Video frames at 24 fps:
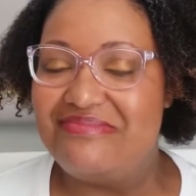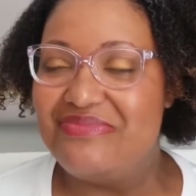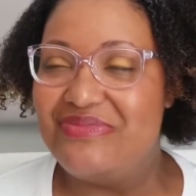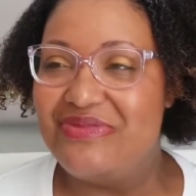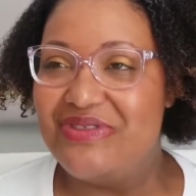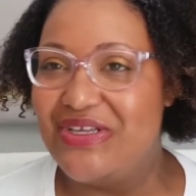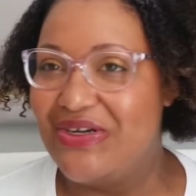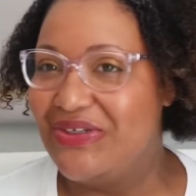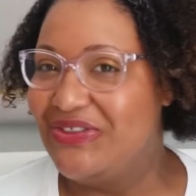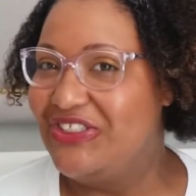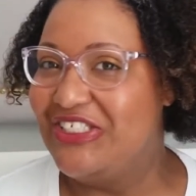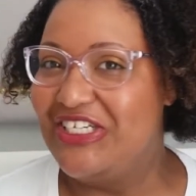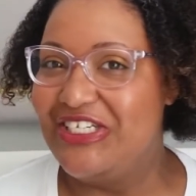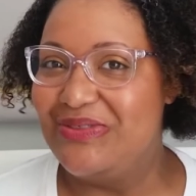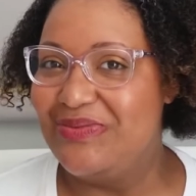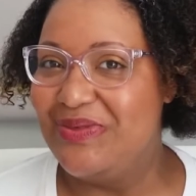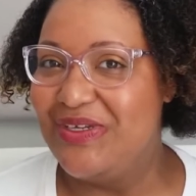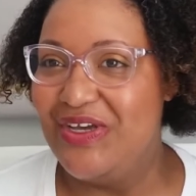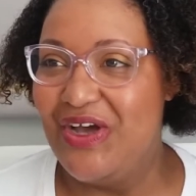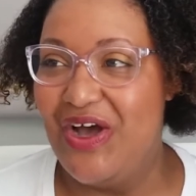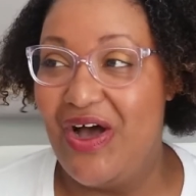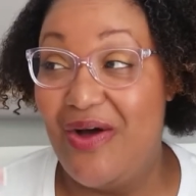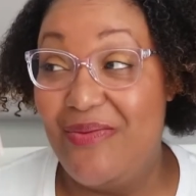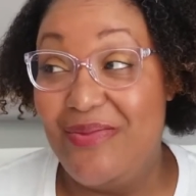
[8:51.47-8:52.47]
Don't judge me,
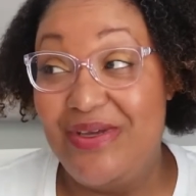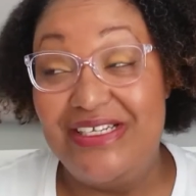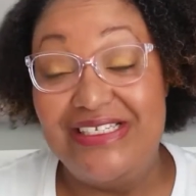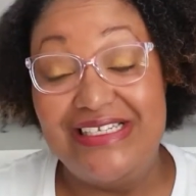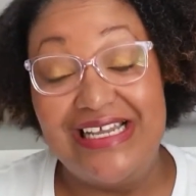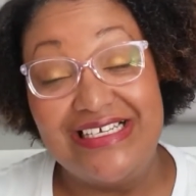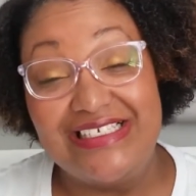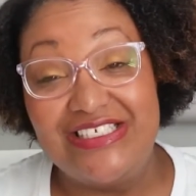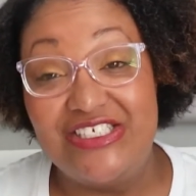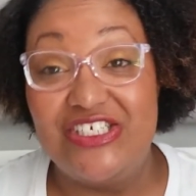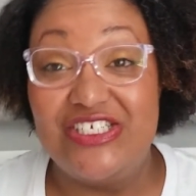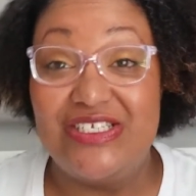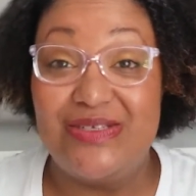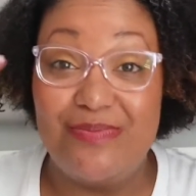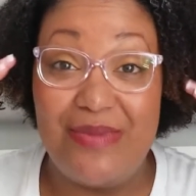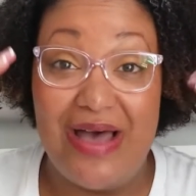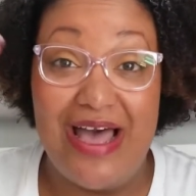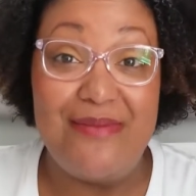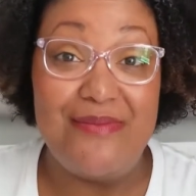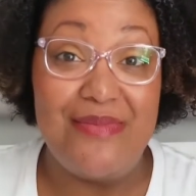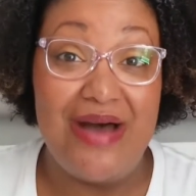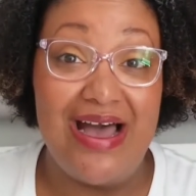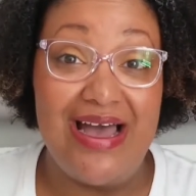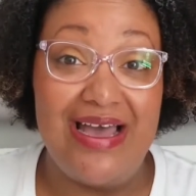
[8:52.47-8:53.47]
y'all. I mean, that's just my
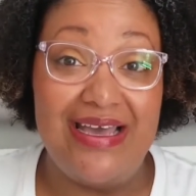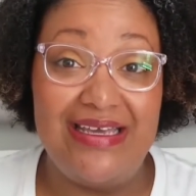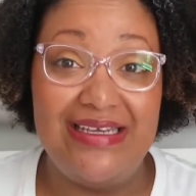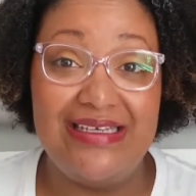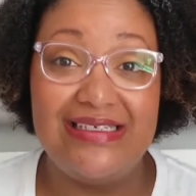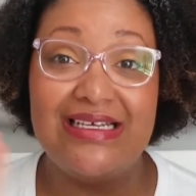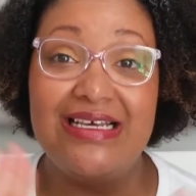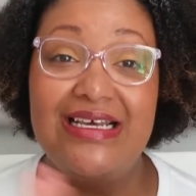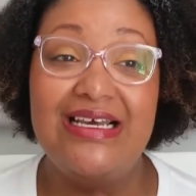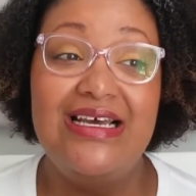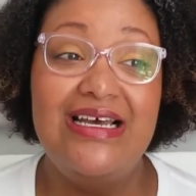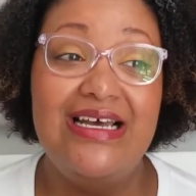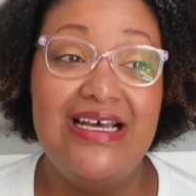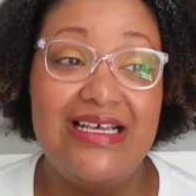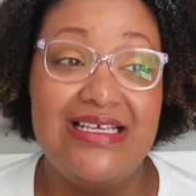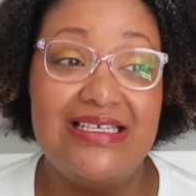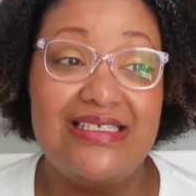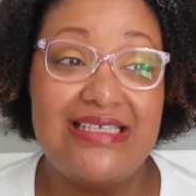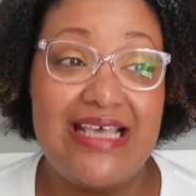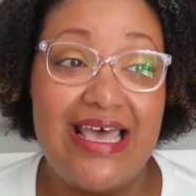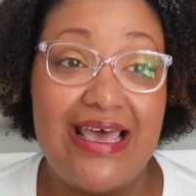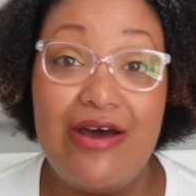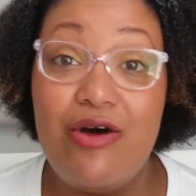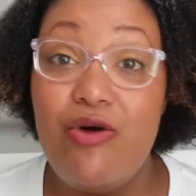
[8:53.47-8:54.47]
mind
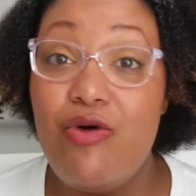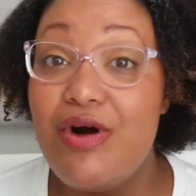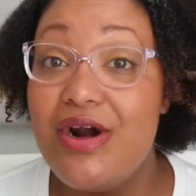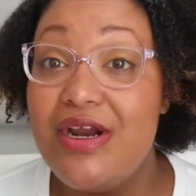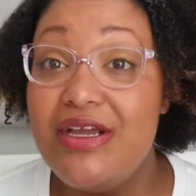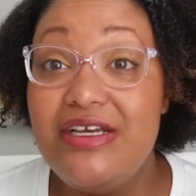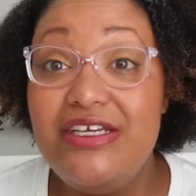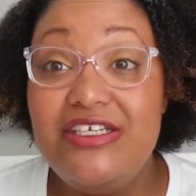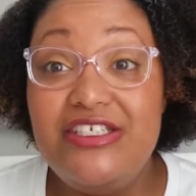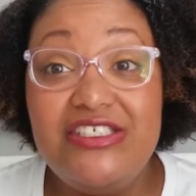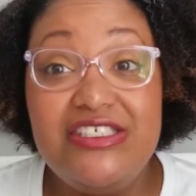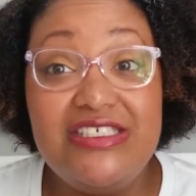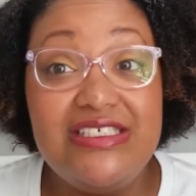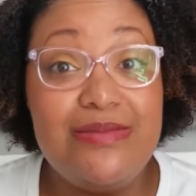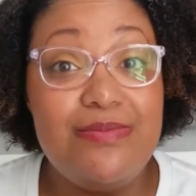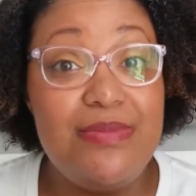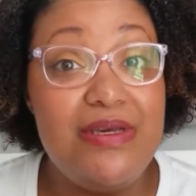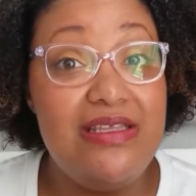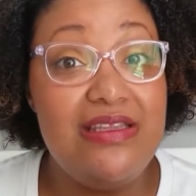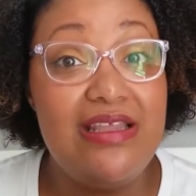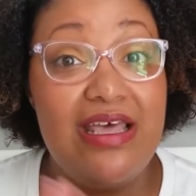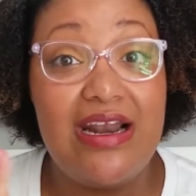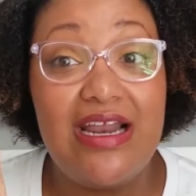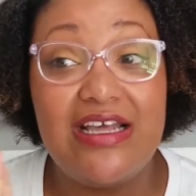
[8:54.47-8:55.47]
set, or it could just
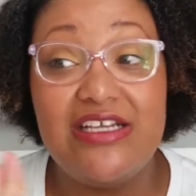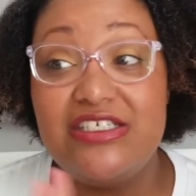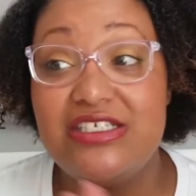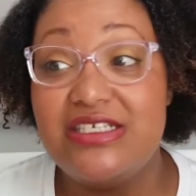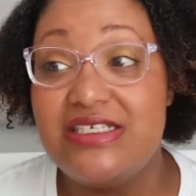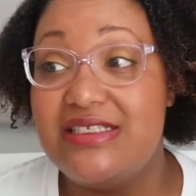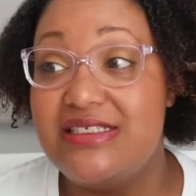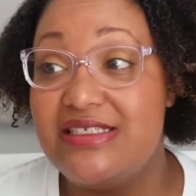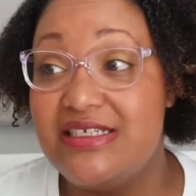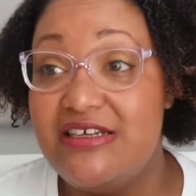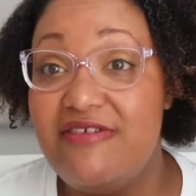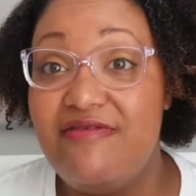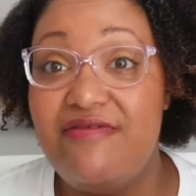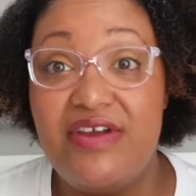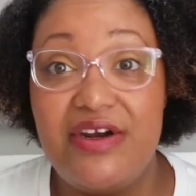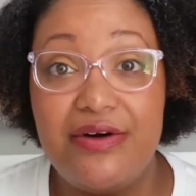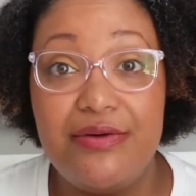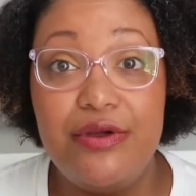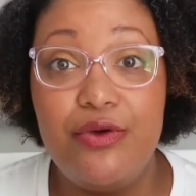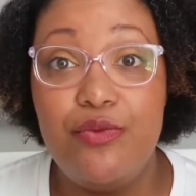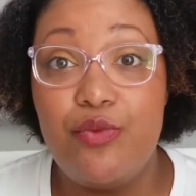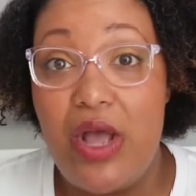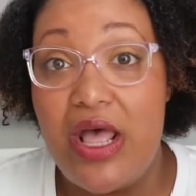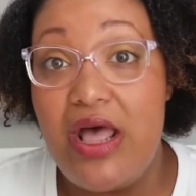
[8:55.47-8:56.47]
be that I just did
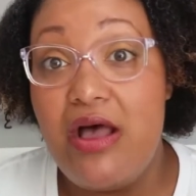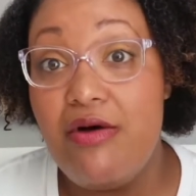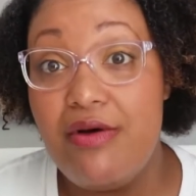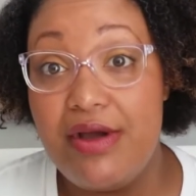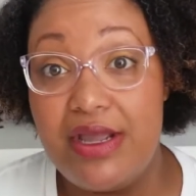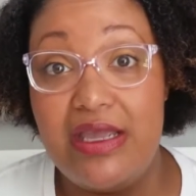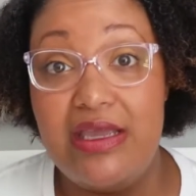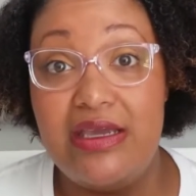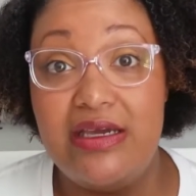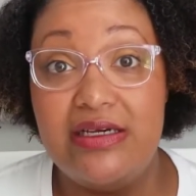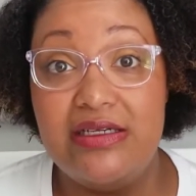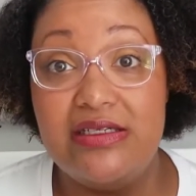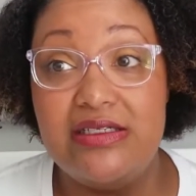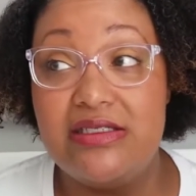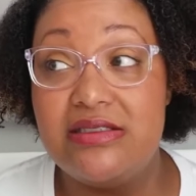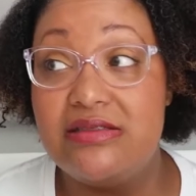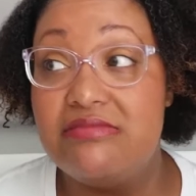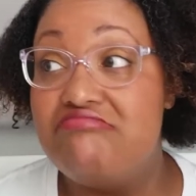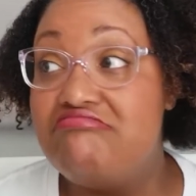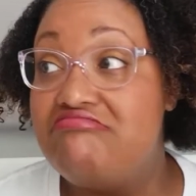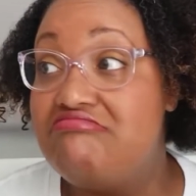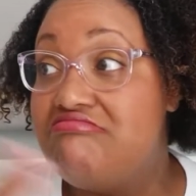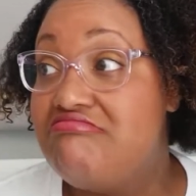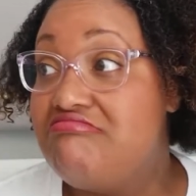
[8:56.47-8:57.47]
very well and
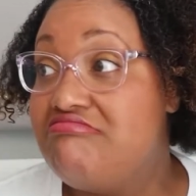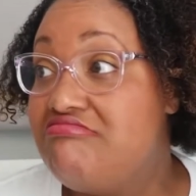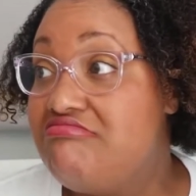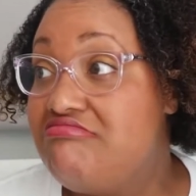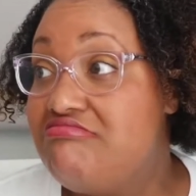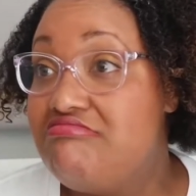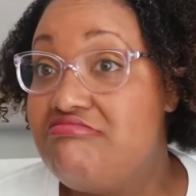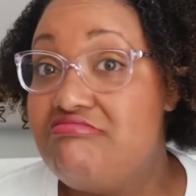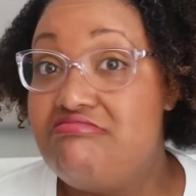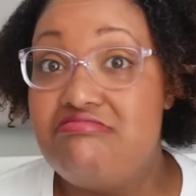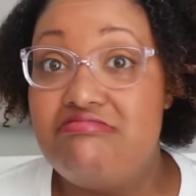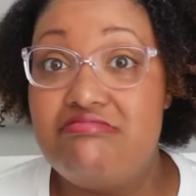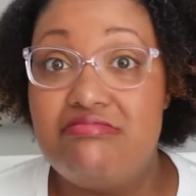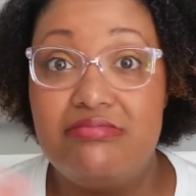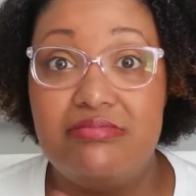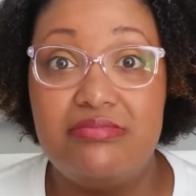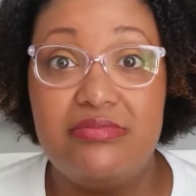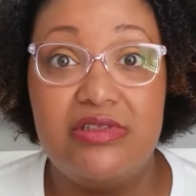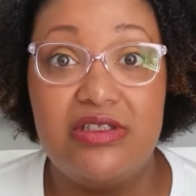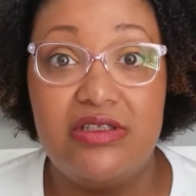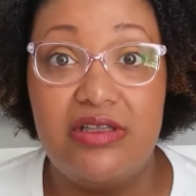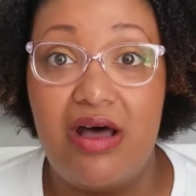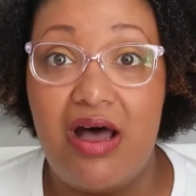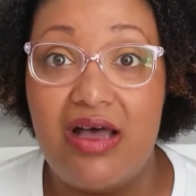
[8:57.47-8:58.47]

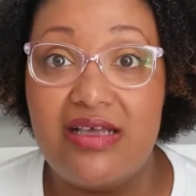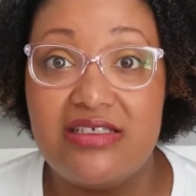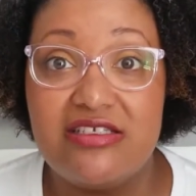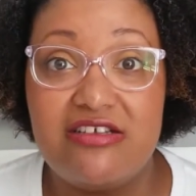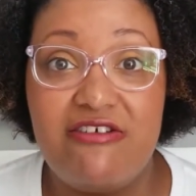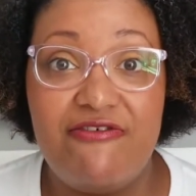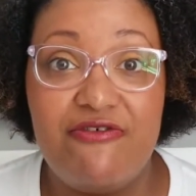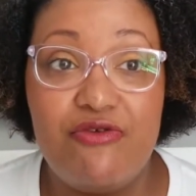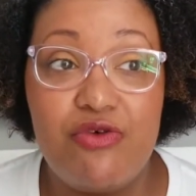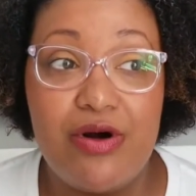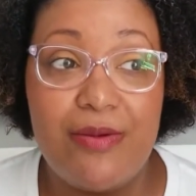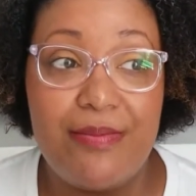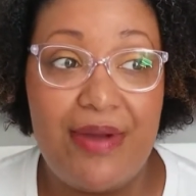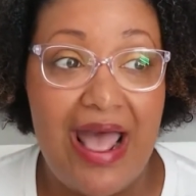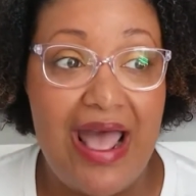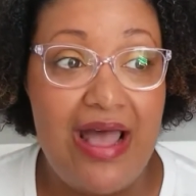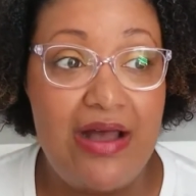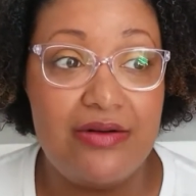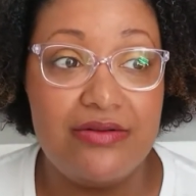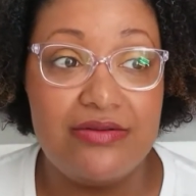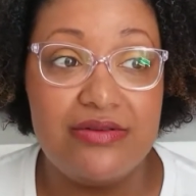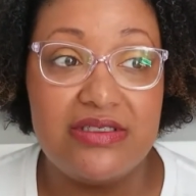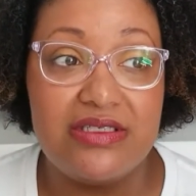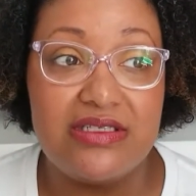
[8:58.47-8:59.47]
lost the 4
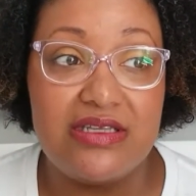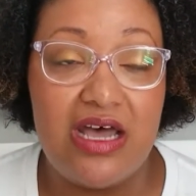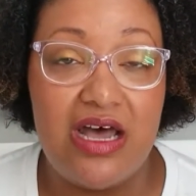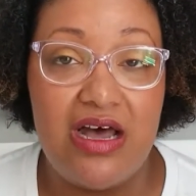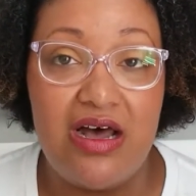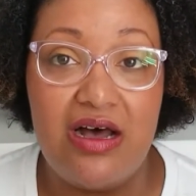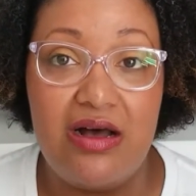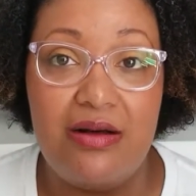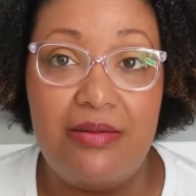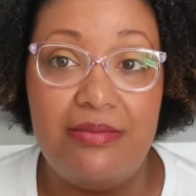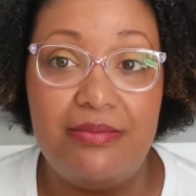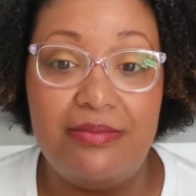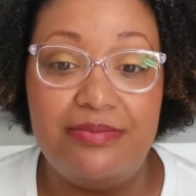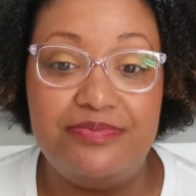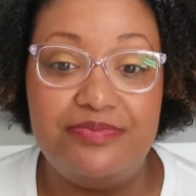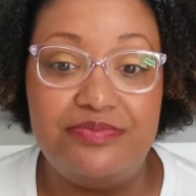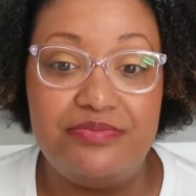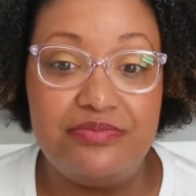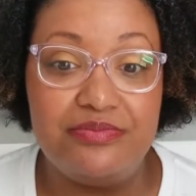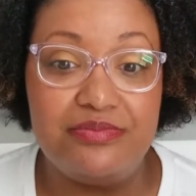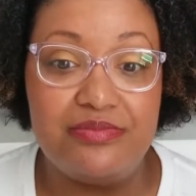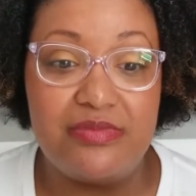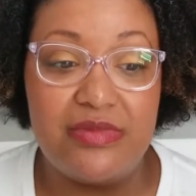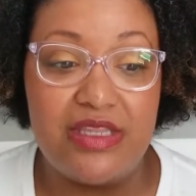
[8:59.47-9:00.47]
pounds.
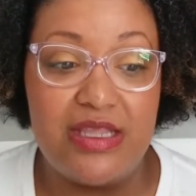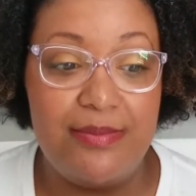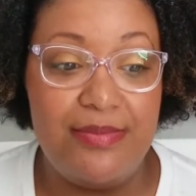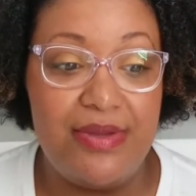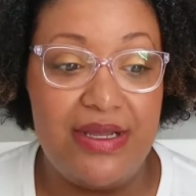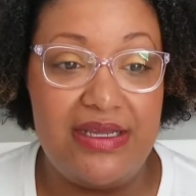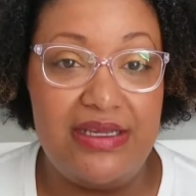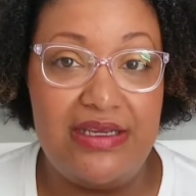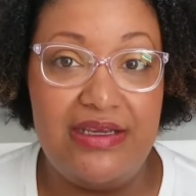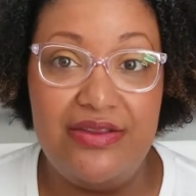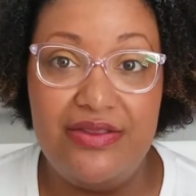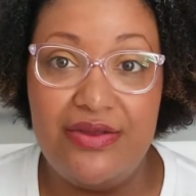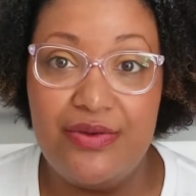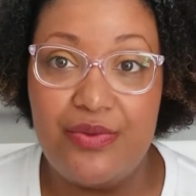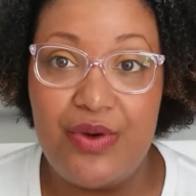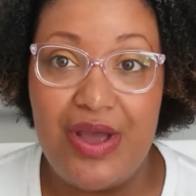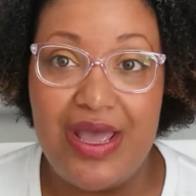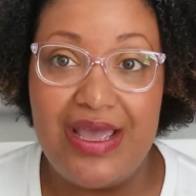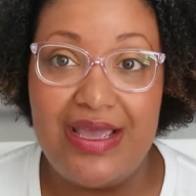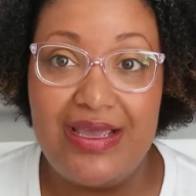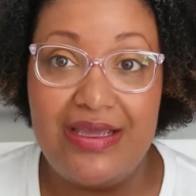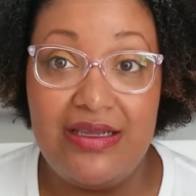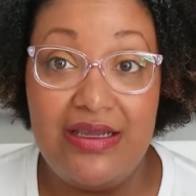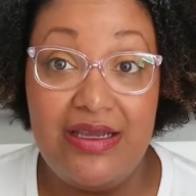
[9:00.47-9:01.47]
But either
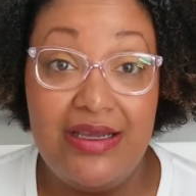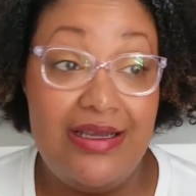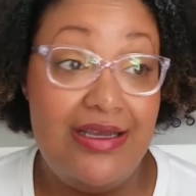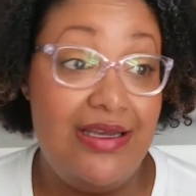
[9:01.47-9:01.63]
way,